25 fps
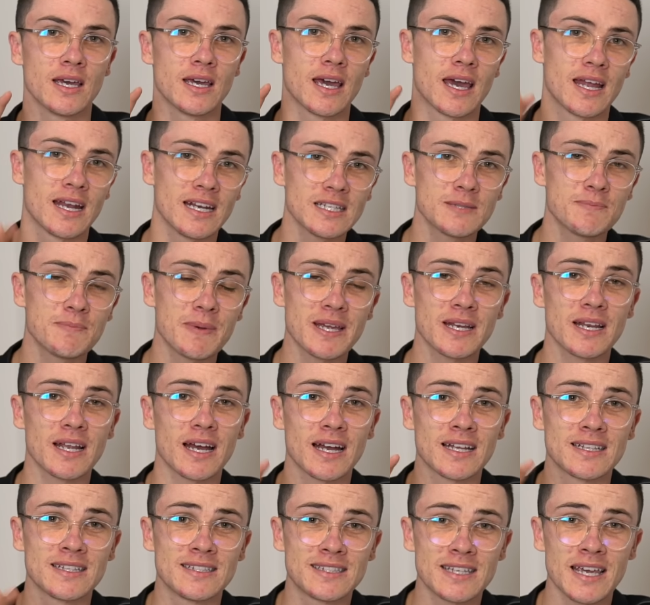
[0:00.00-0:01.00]
And it's been
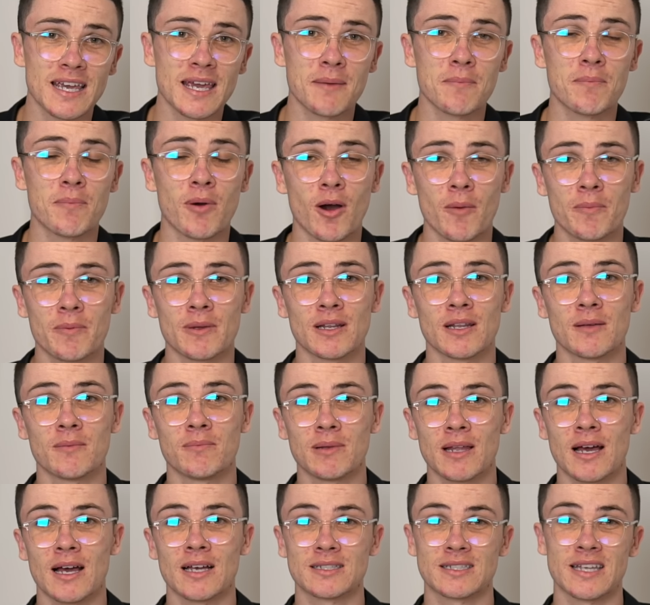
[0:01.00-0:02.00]
a damn popular
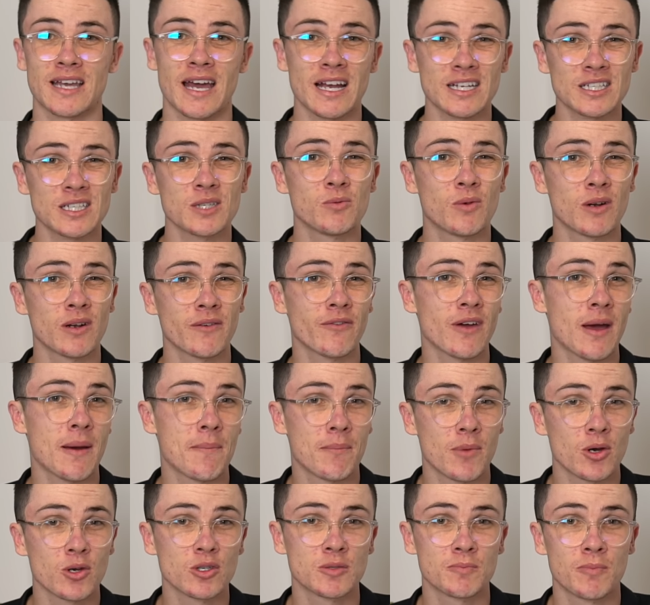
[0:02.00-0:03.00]
blaster, actually one of our
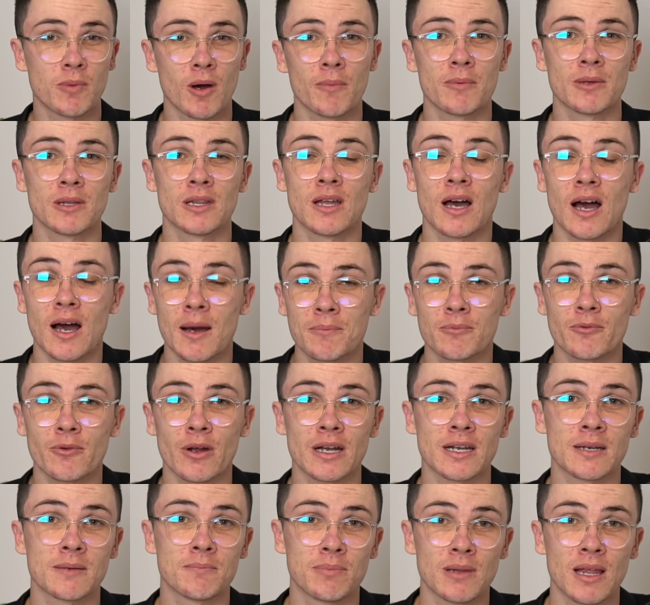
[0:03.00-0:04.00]
most popular
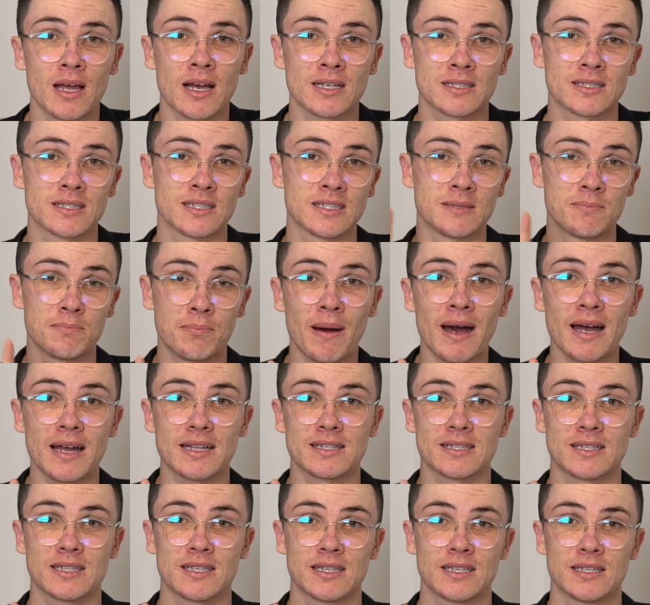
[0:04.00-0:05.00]
upgraded blasters.
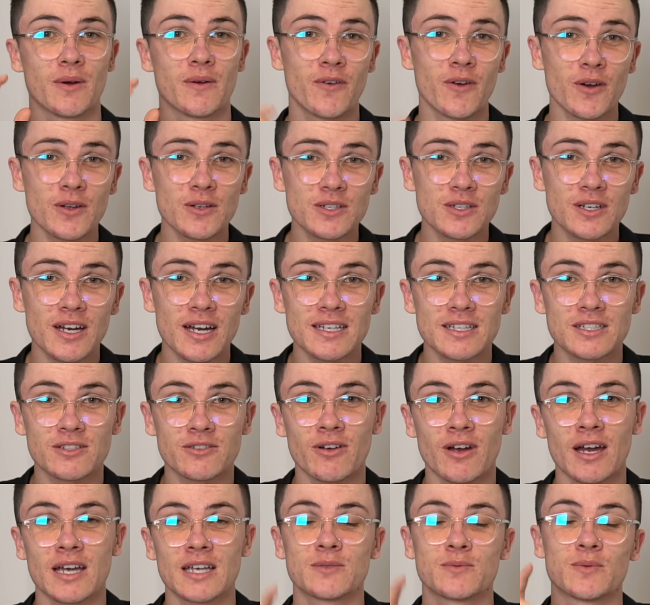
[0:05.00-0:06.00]
But we've heard you guys'
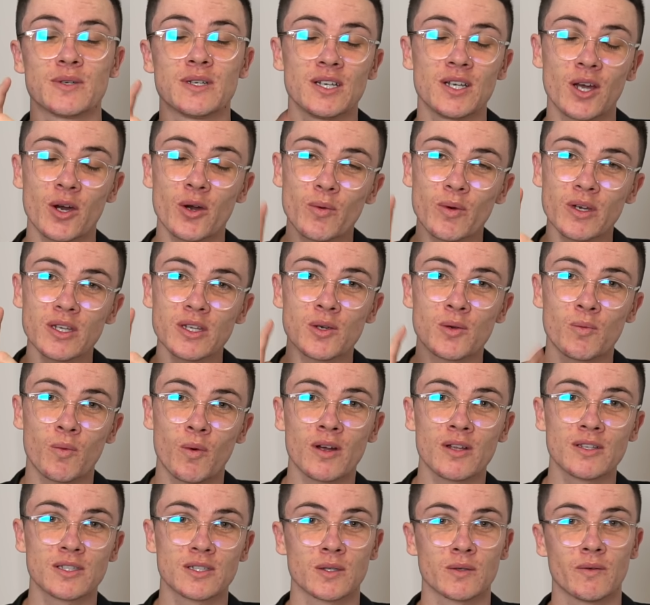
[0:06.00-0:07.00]
cries, we know what you
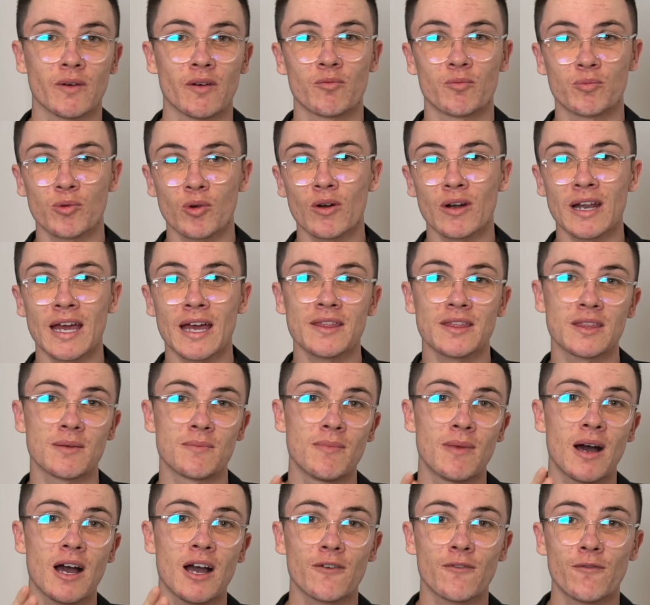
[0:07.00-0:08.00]
want, so we've brought out the
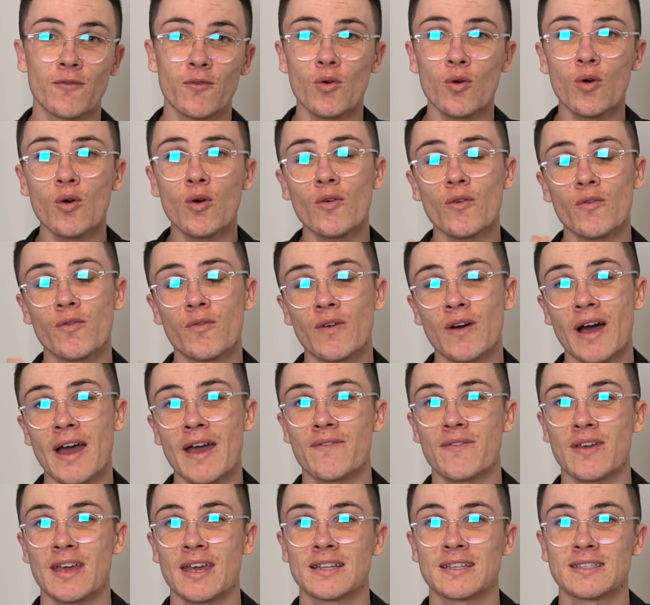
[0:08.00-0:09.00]
Mark IV,
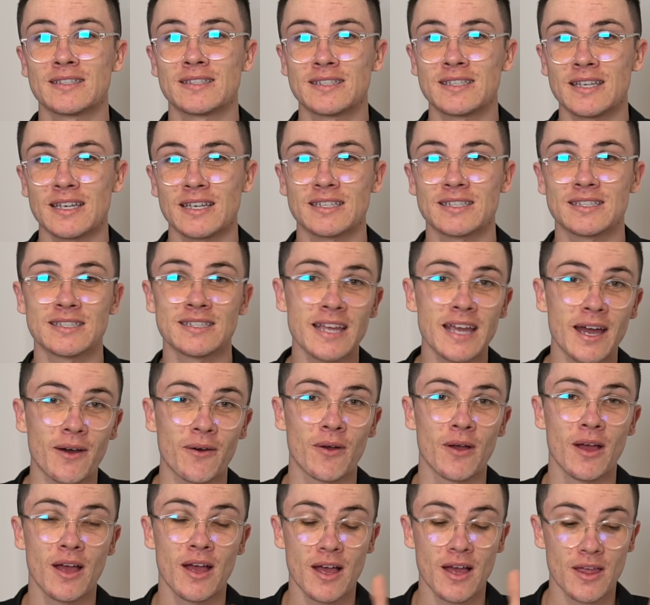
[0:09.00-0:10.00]
5 and 6. Now,
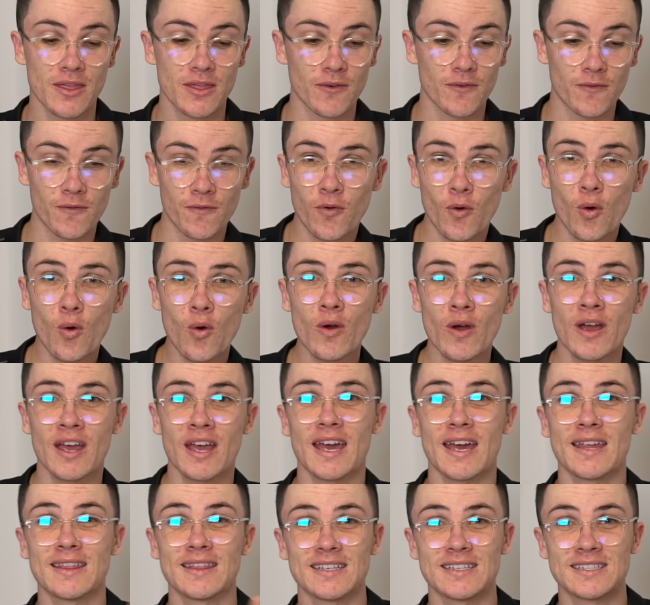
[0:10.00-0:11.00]
the 4
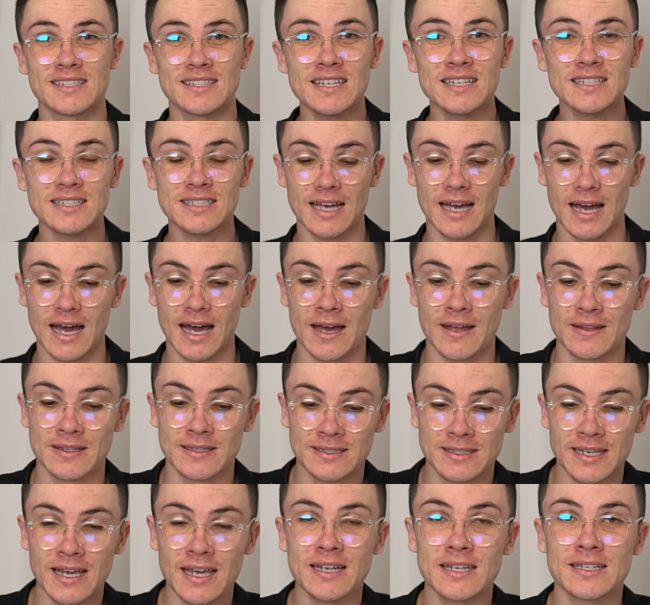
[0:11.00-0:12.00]
and the 6 are
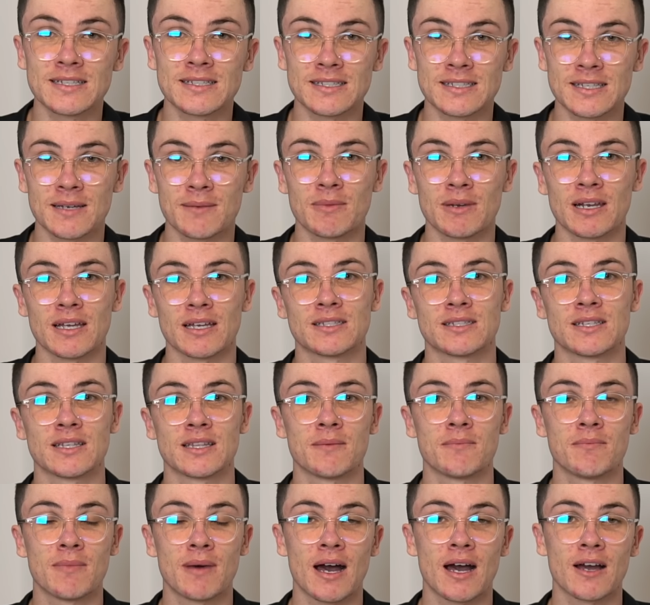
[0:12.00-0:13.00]
dead similar to
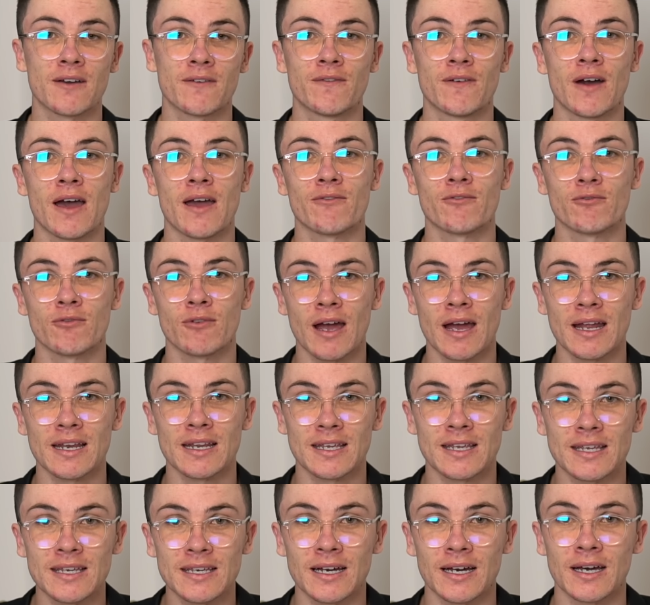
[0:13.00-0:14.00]
the Mark V right
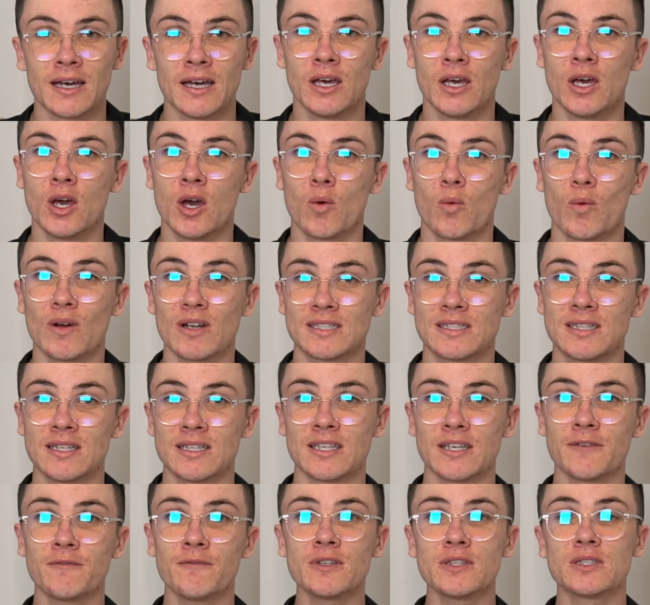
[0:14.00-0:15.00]
here. What's the
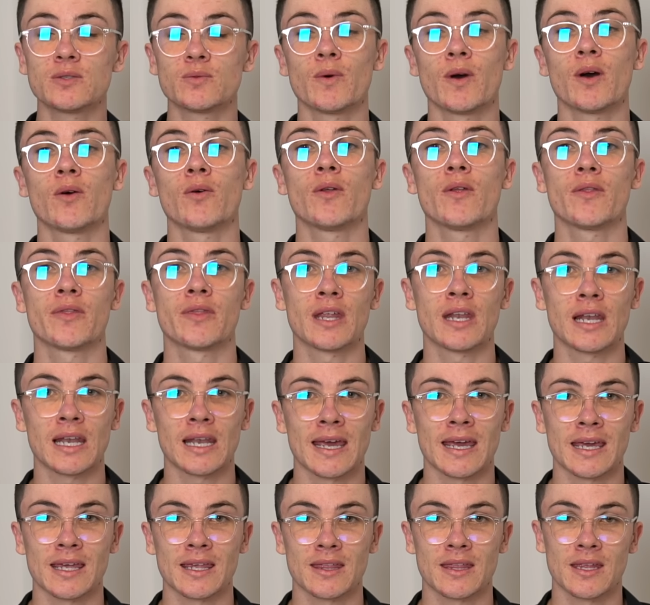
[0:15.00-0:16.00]
difference? Well, the
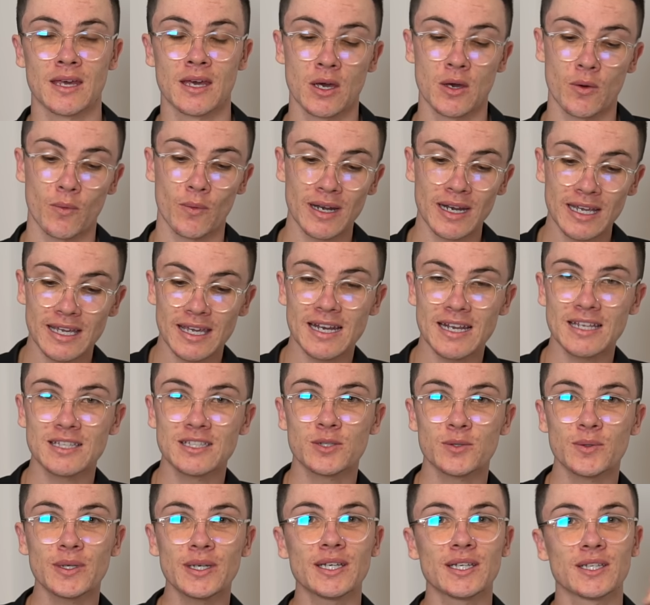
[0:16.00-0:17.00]
length. When I get
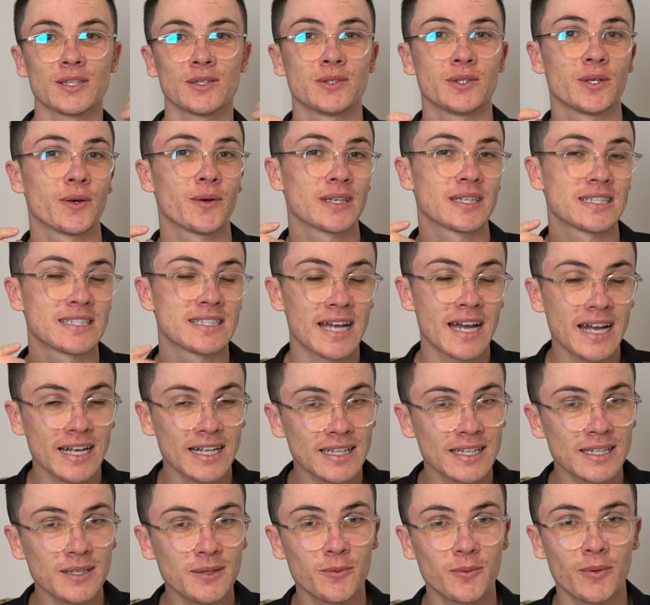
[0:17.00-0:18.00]
into it, you'll know
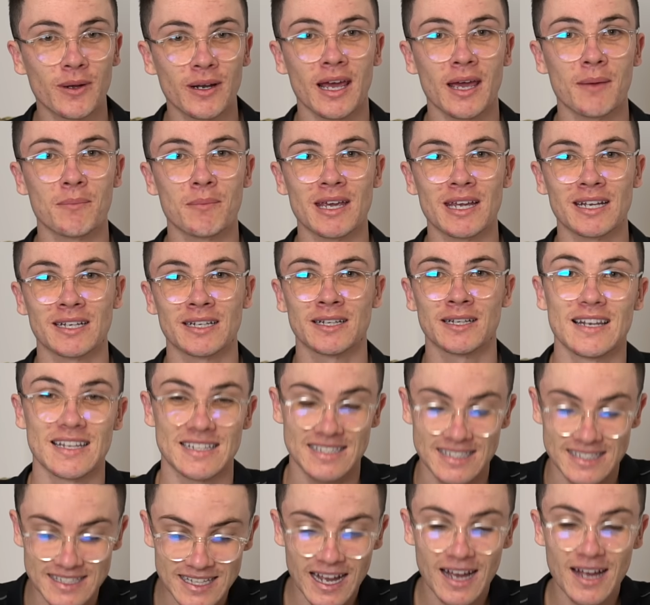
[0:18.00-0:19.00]
exactly what I mean.
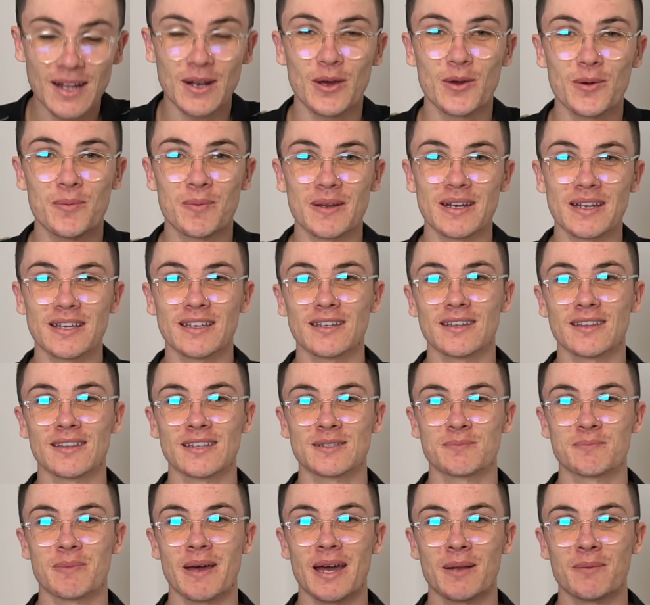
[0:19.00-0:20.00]
Let's start opening
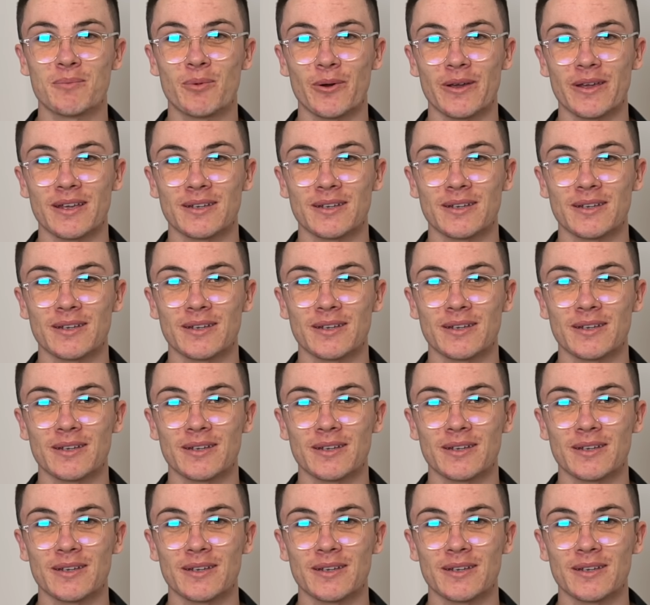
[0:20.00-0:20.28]
this bad boy.